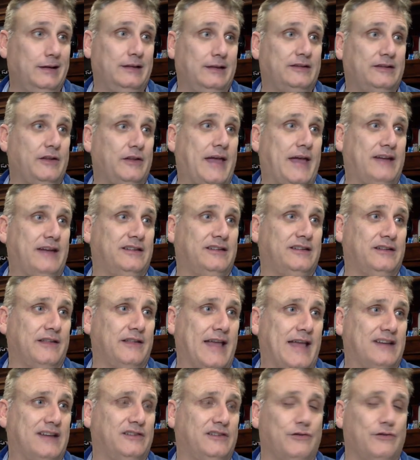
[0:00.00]
So
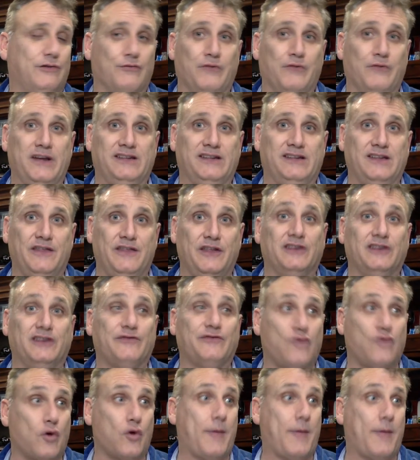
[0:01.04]
that's the reason this
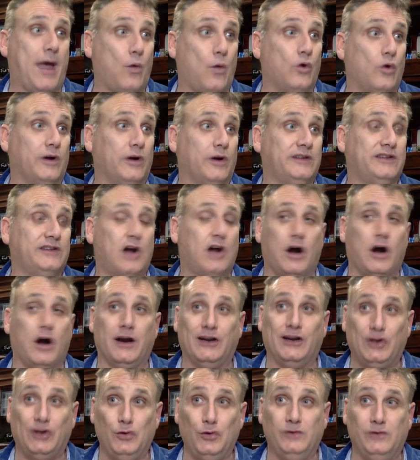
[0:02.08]
format works on
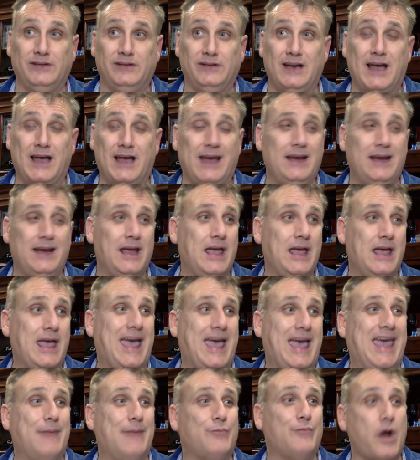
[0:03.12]
a Tuesday night
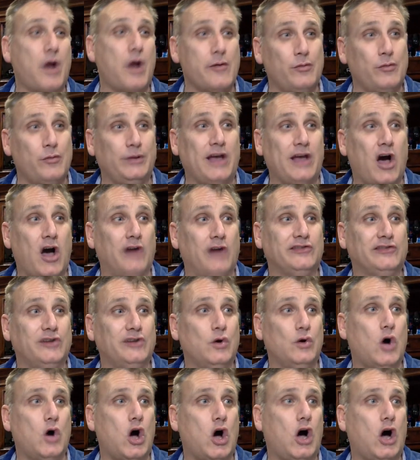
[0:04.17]
and probably
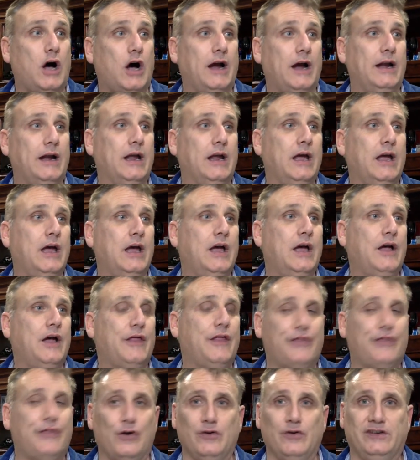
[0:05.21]
also on
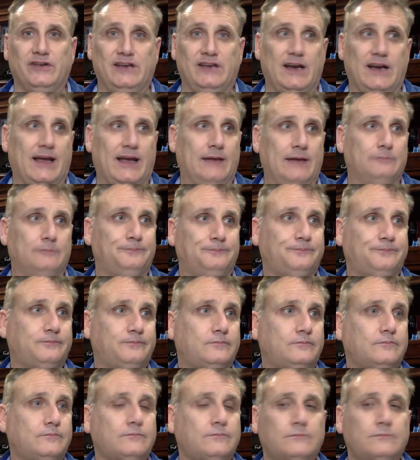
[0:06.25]
Thursday night.
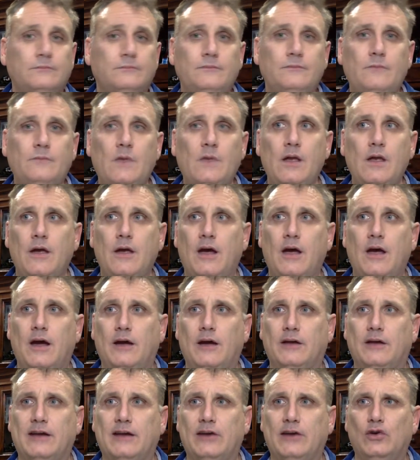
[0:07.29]

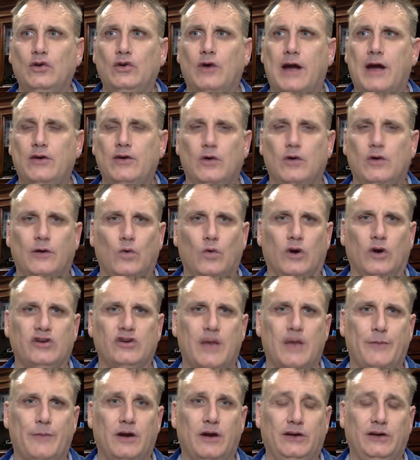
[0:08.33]
Because I do a
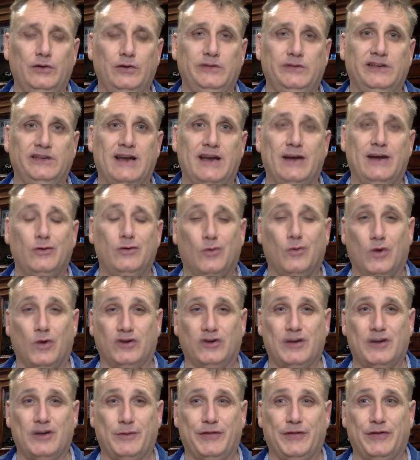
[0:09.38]
workshop on Tuesday night, do a
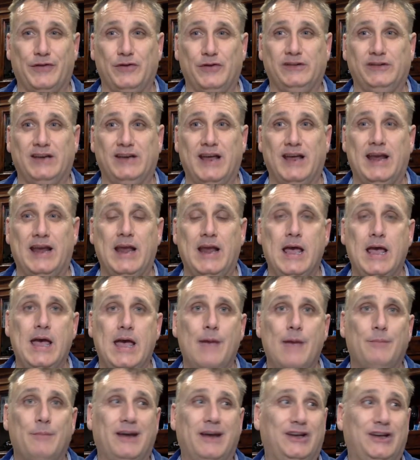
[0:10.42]
workshop on Thursday night.
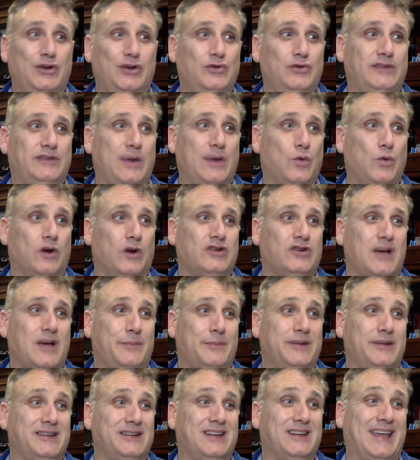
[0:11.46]
My Tuesday
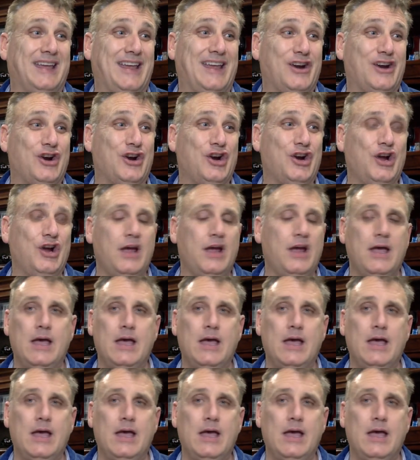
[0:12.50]
workshop is later.